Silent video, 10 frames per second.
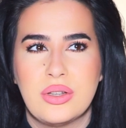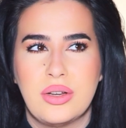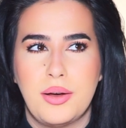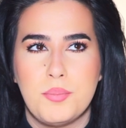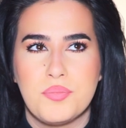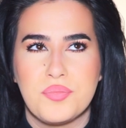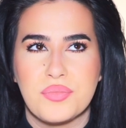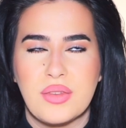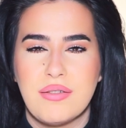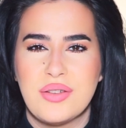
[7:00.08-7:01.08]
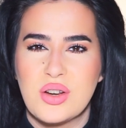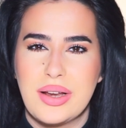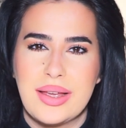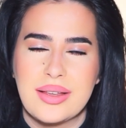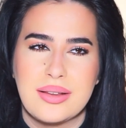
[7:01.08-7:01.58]
a very
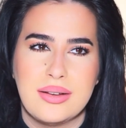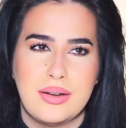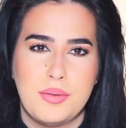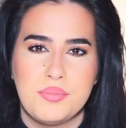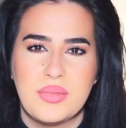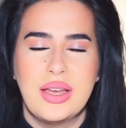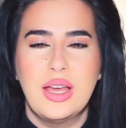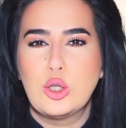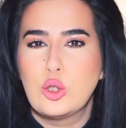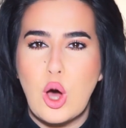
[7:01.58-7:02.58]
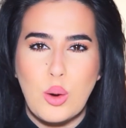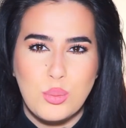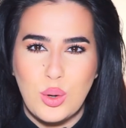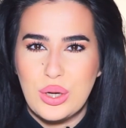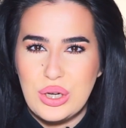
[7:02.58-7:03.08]
like
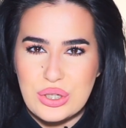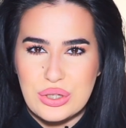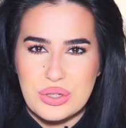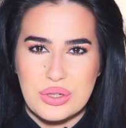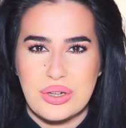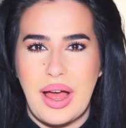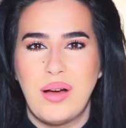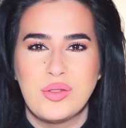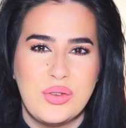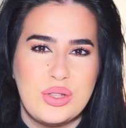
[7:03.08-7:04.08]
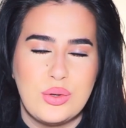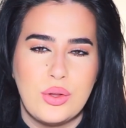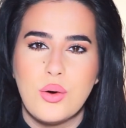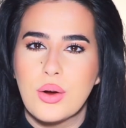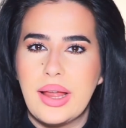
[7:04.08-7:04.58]
tomboyish outfits, you
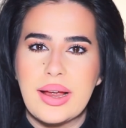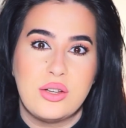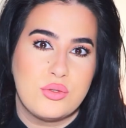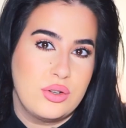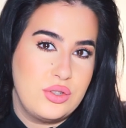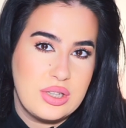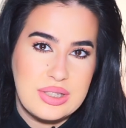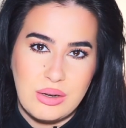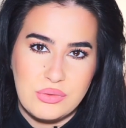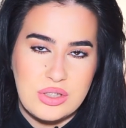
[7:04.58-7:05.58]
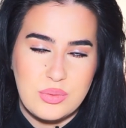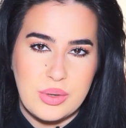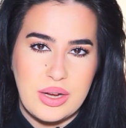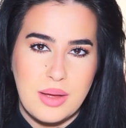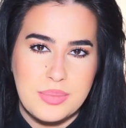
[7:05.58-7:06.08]
know, or like androgynous outfits
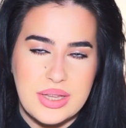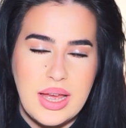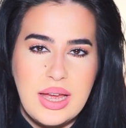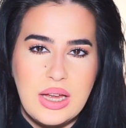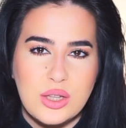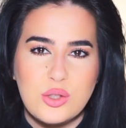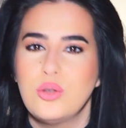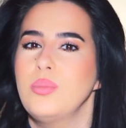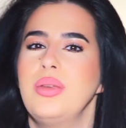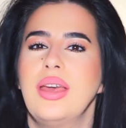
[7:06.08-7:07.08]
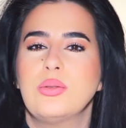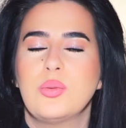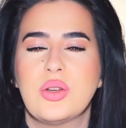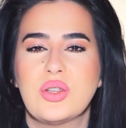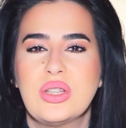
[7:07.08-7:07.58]
perhaps. To me, I
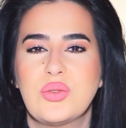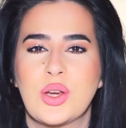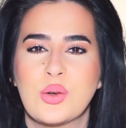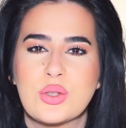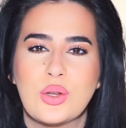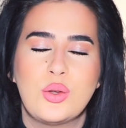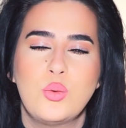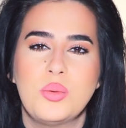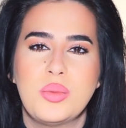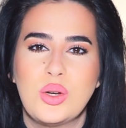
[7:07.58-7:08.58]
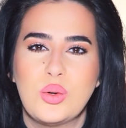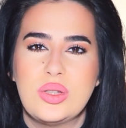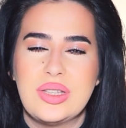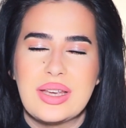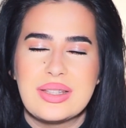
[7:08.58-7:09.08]
would picture this fragrance on a woman who
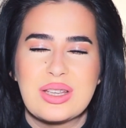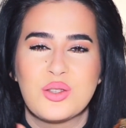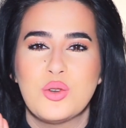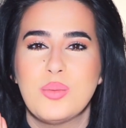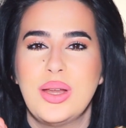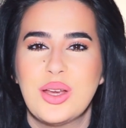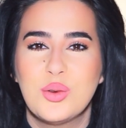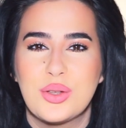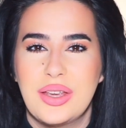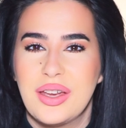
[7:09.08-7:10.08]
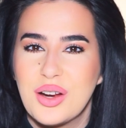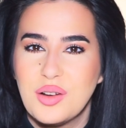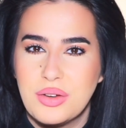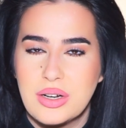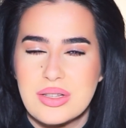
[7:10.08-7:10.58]
takes extremely good care
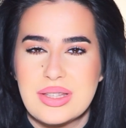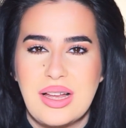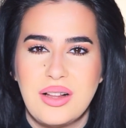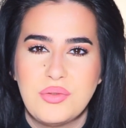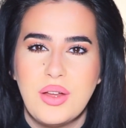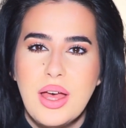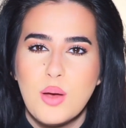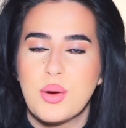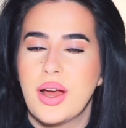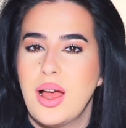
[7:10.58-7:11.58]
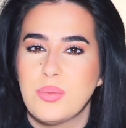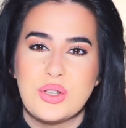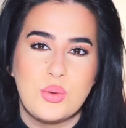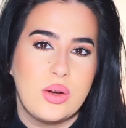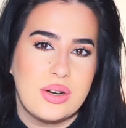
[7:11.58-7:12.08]
of herself. Perhaps
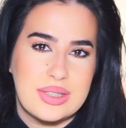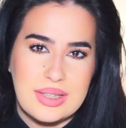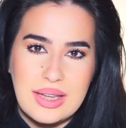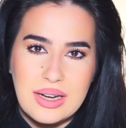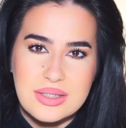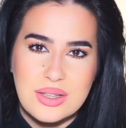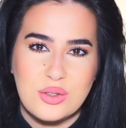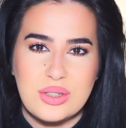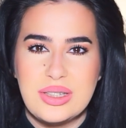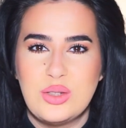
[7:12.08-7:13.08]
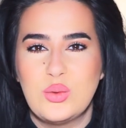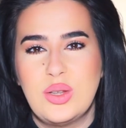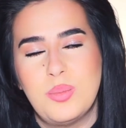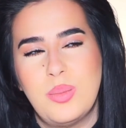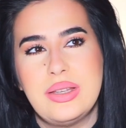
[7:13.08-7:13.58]
she wears heels on a
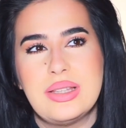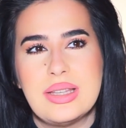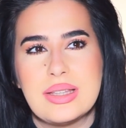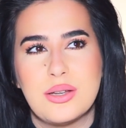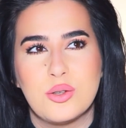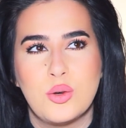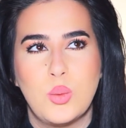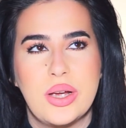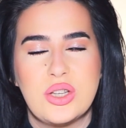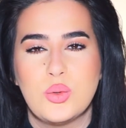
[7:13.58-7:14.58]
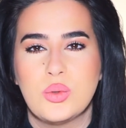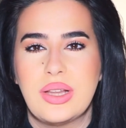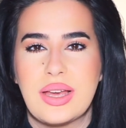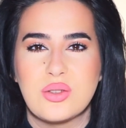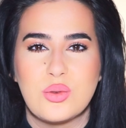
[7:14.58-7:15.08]
day-to-day basis. I don't know why. She
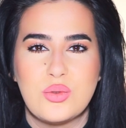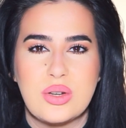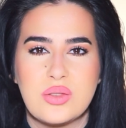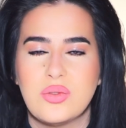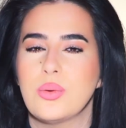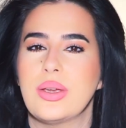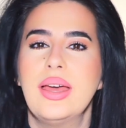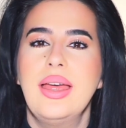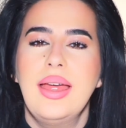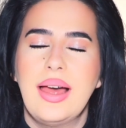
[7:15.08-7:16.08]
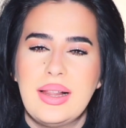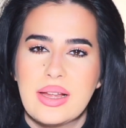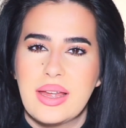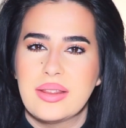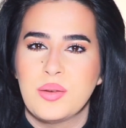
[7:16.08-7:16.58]
likes to dress very
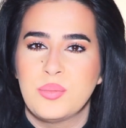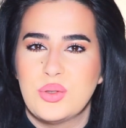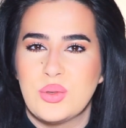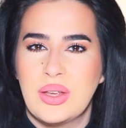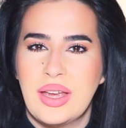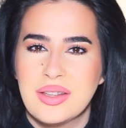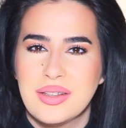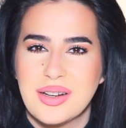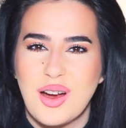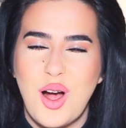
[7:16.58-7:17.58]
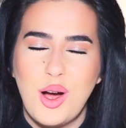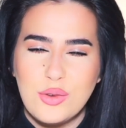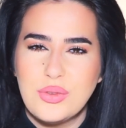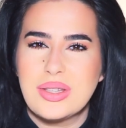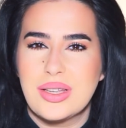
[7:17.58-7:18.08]
elegant and put together.
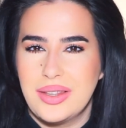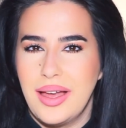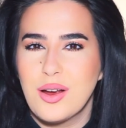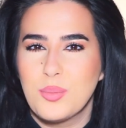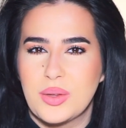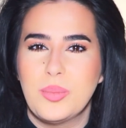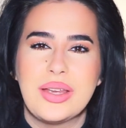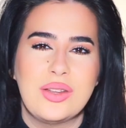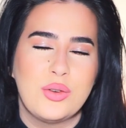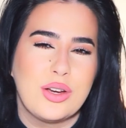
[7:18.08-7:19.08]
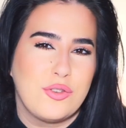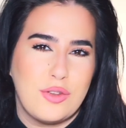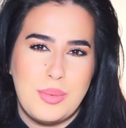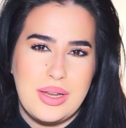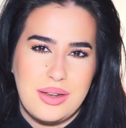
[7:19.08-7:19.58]
Office attire, but make it very
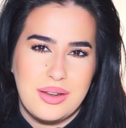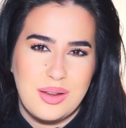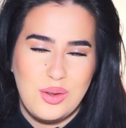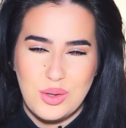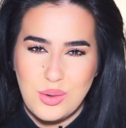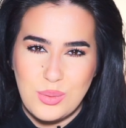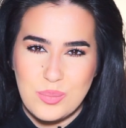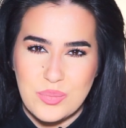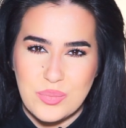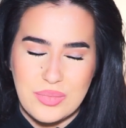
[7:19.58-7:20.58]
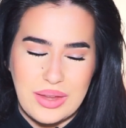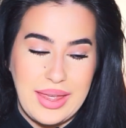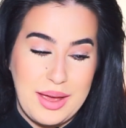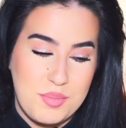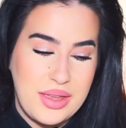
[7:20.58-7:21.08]
feminine, you know?
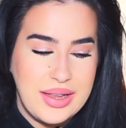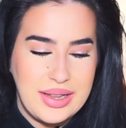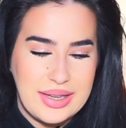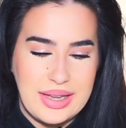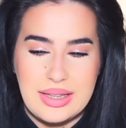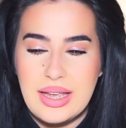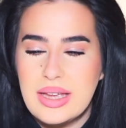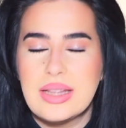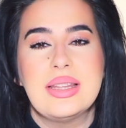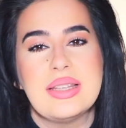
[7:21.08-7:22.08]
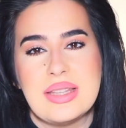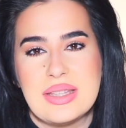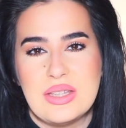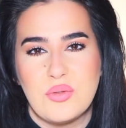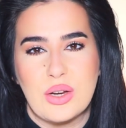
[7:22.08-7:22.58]
Yeah, and elegant. This is
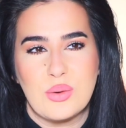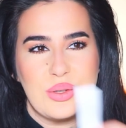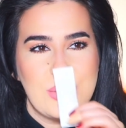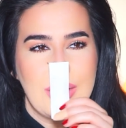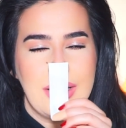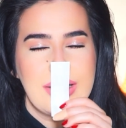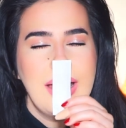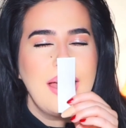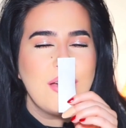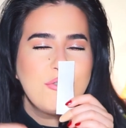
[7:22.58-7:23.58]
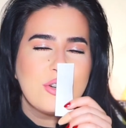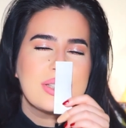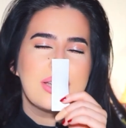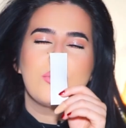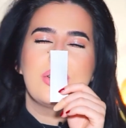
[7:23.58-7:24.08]
this fragrance, you guys. And for
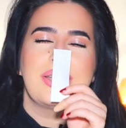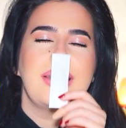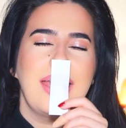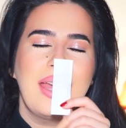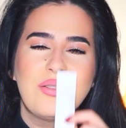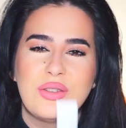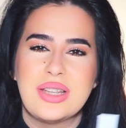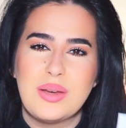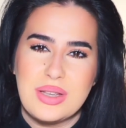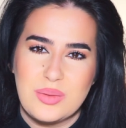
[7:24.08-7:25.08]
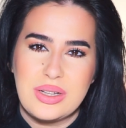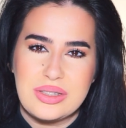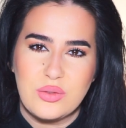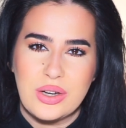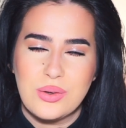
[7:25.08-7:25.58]
some reason, every time I smell
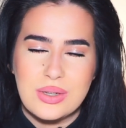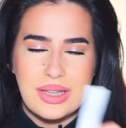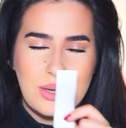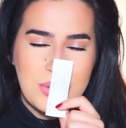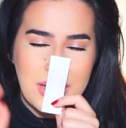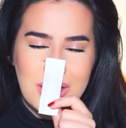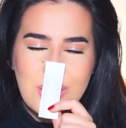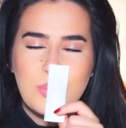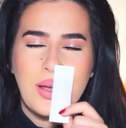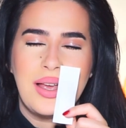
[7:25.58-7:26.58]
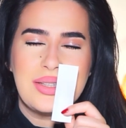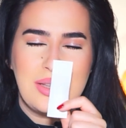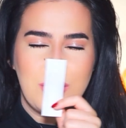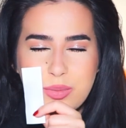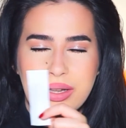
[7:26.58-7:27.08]
this fragrance, like when I close my eyes and
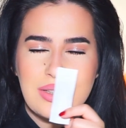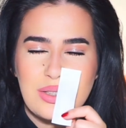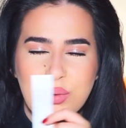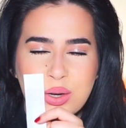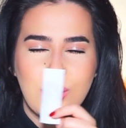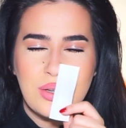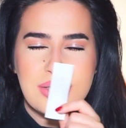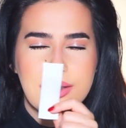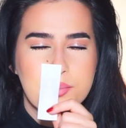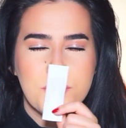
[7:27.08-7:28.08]
I'm smelling this fragrance,